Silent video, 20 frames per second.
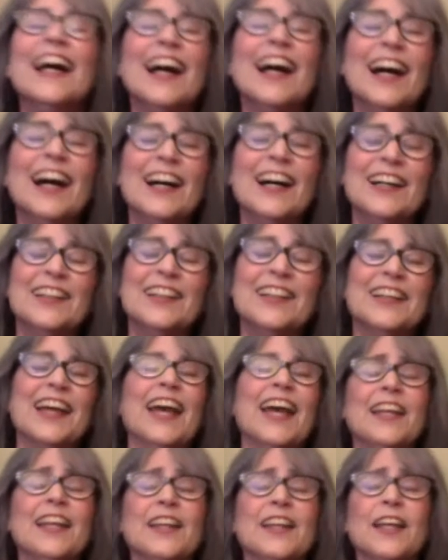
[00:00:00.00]
Okay,
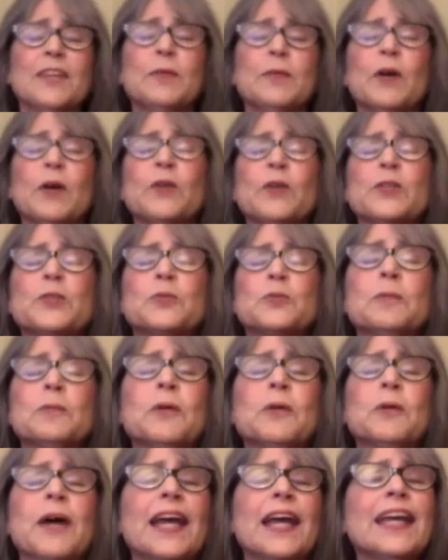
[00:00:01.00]
and they both swim
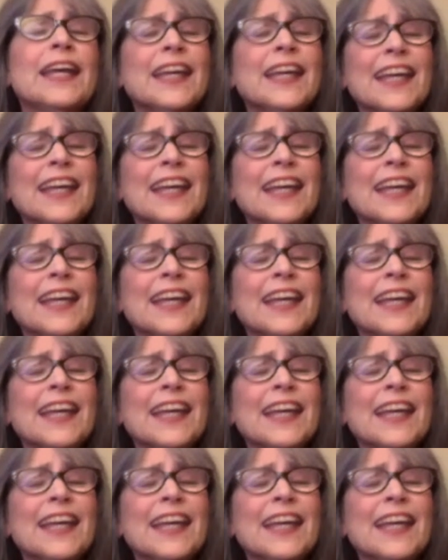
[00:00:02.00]
away.